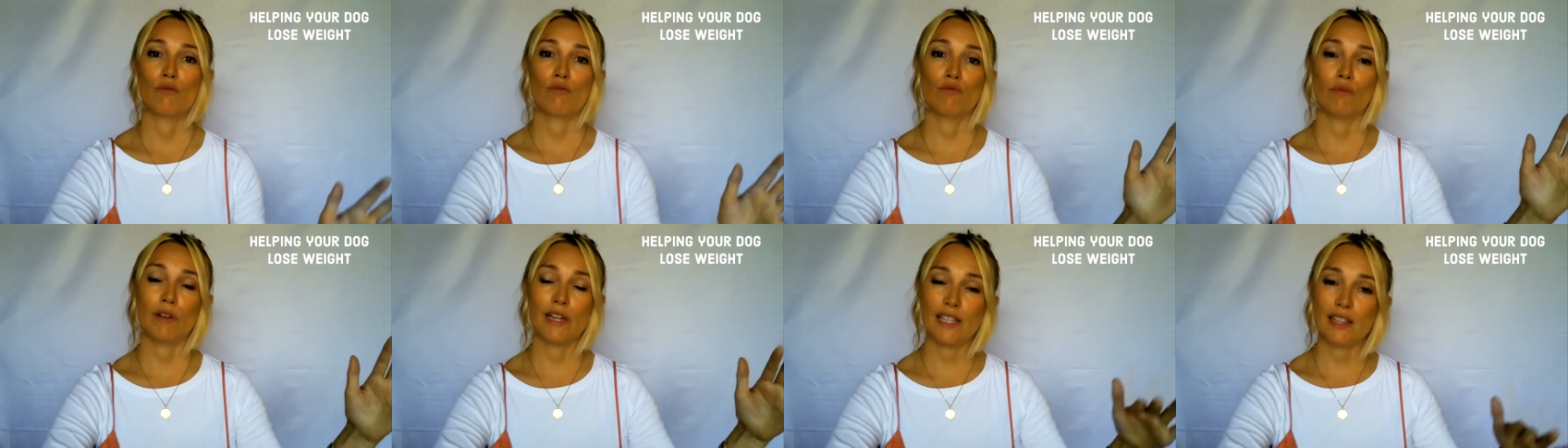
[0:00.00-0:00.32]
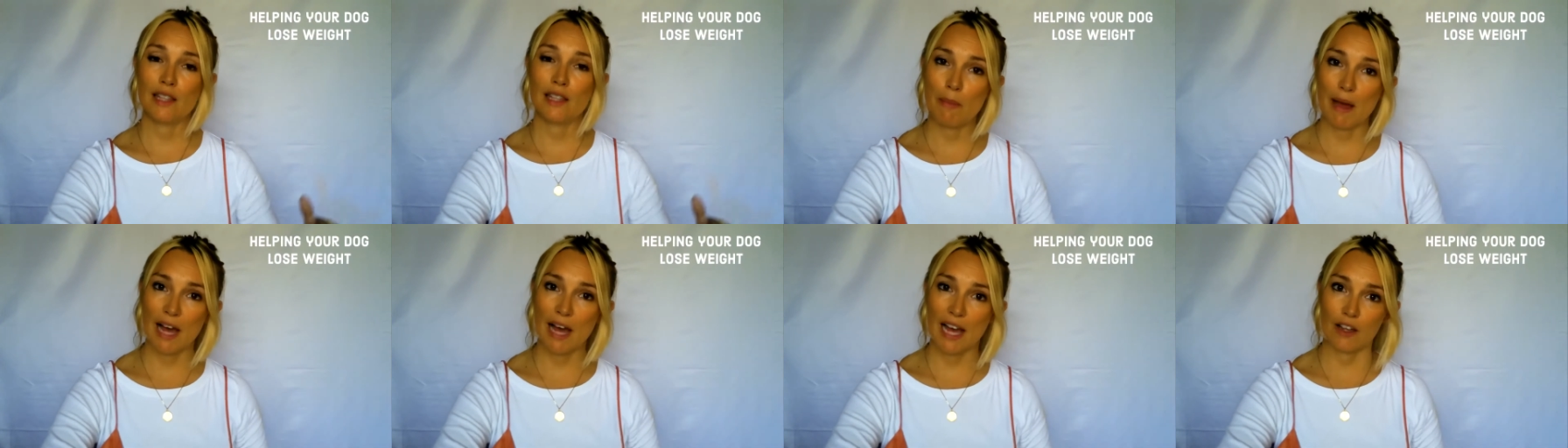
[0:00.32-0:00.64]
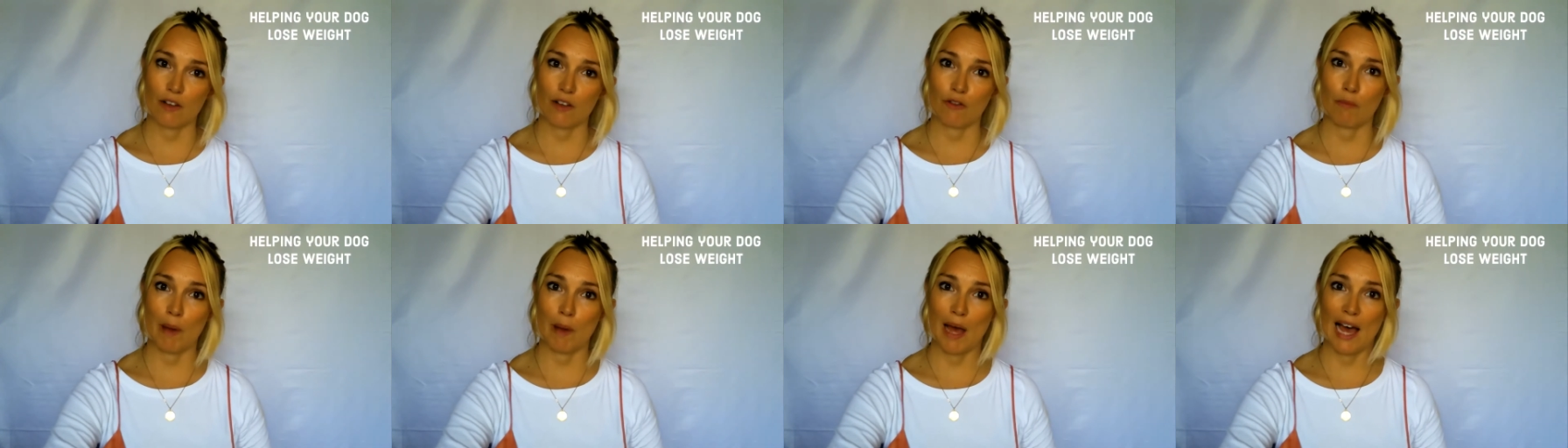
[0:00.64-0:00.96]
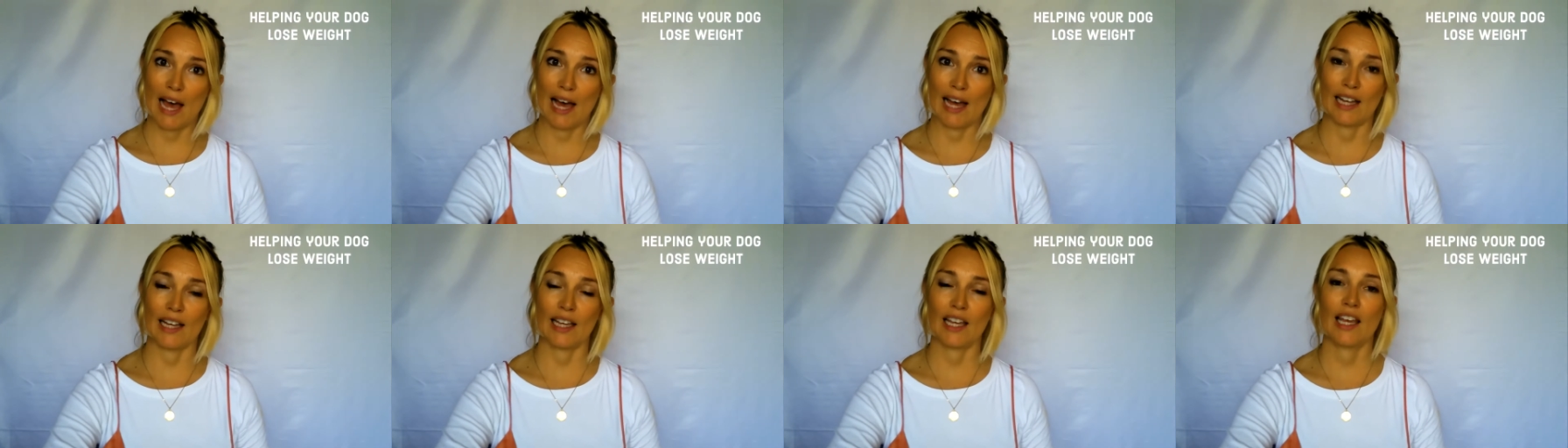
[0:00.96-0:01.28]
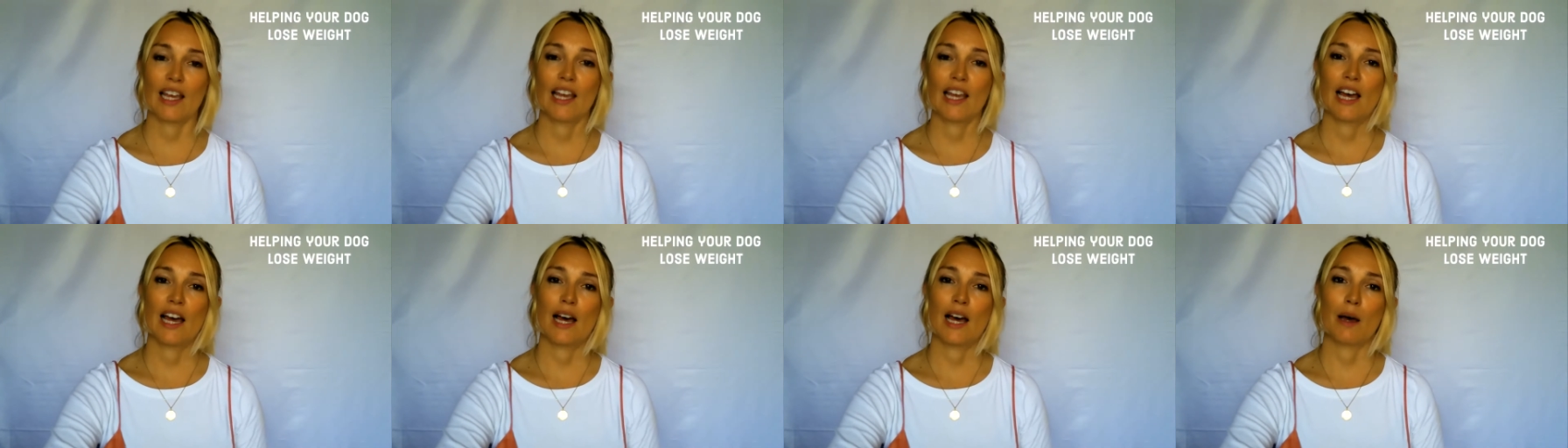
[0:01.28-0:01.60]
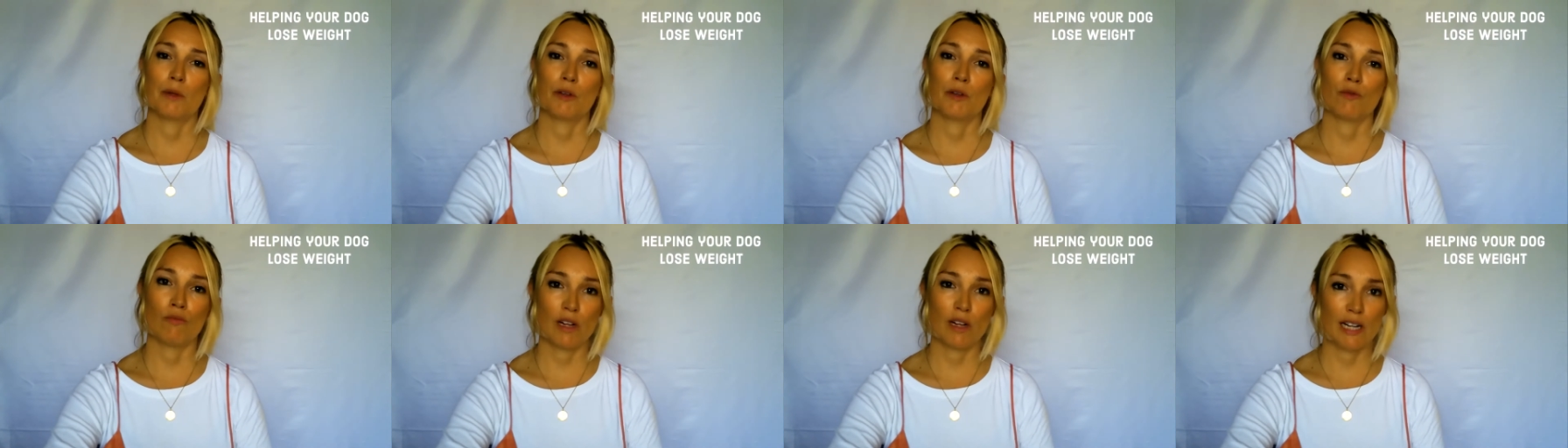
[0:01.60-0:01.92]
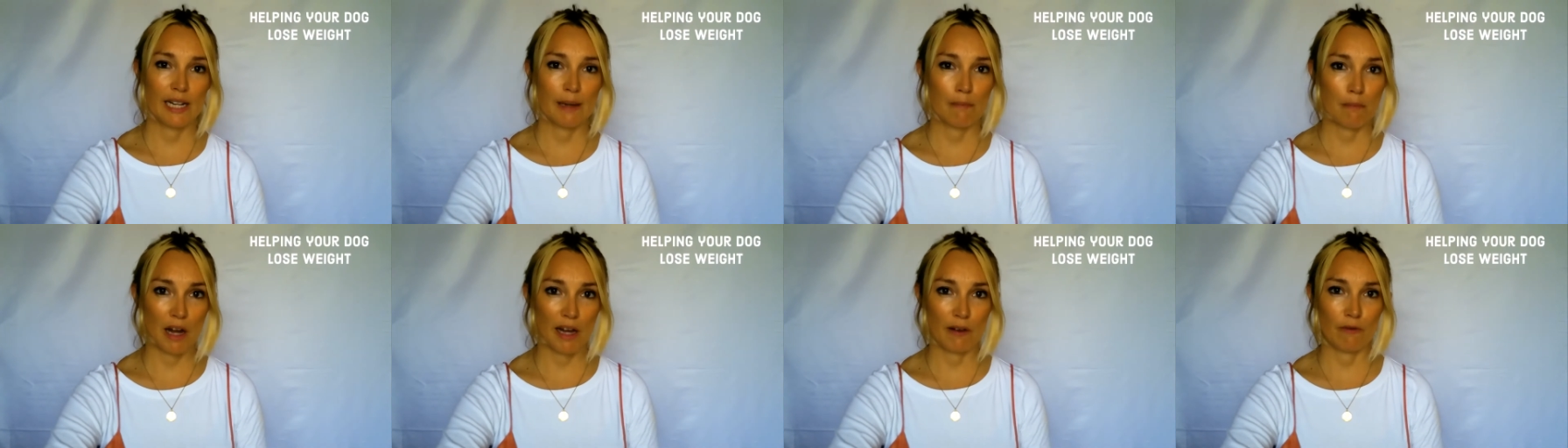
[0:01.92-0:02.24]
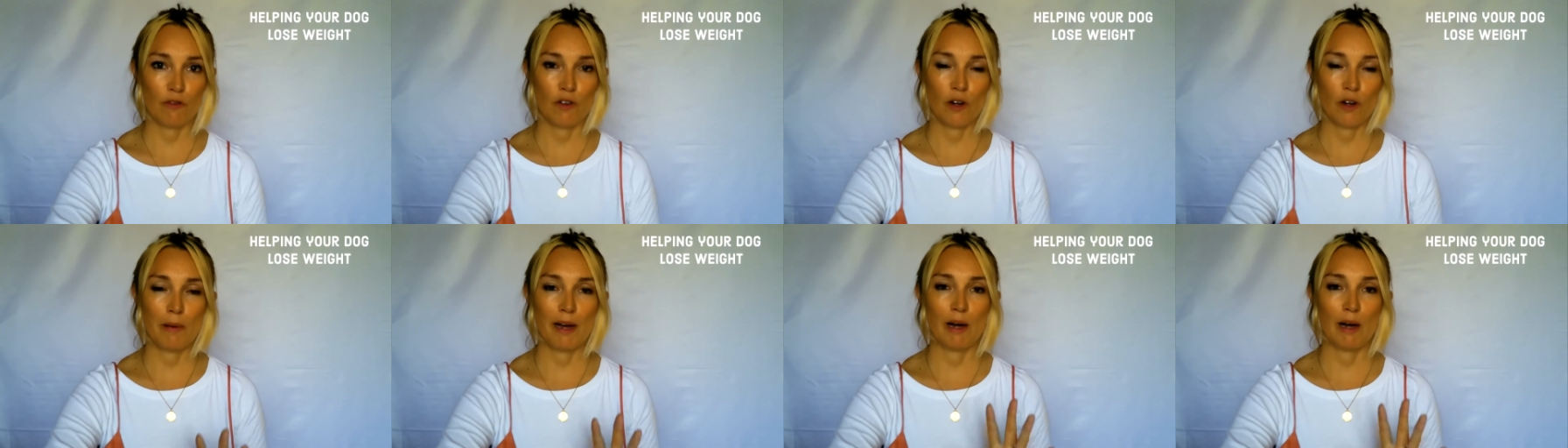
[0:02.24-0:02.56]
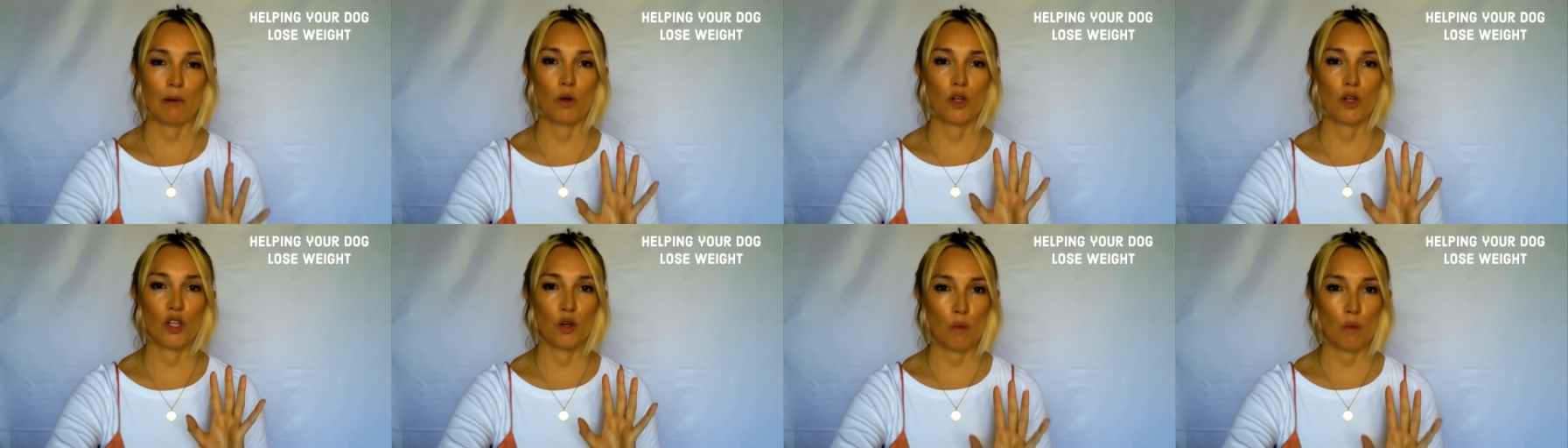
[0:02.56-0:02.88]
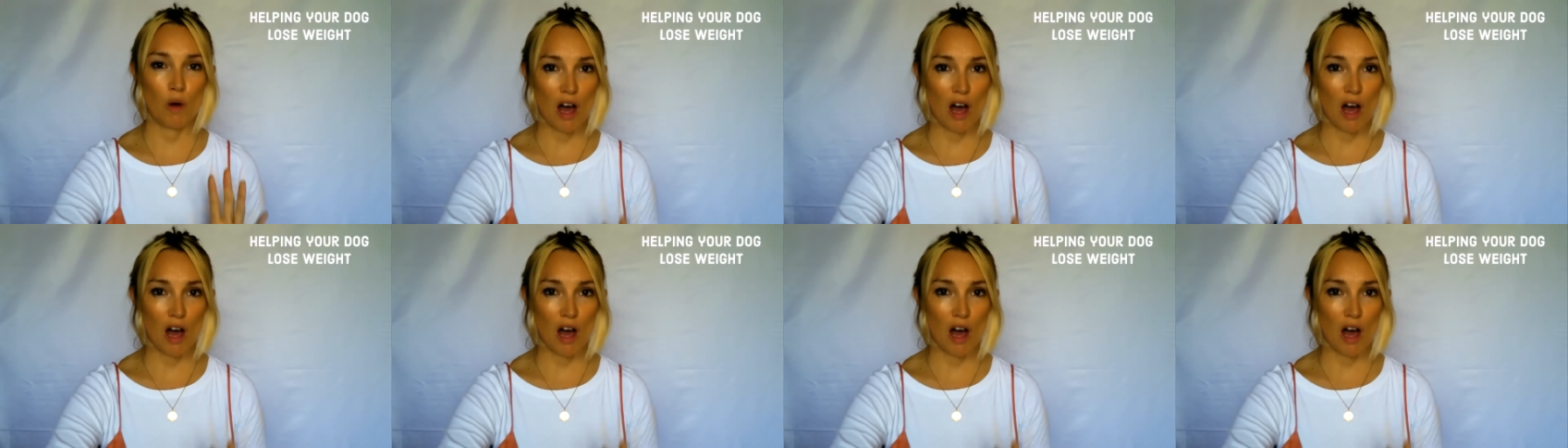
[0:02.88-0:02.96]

read the back of pack, and be really mindful about what you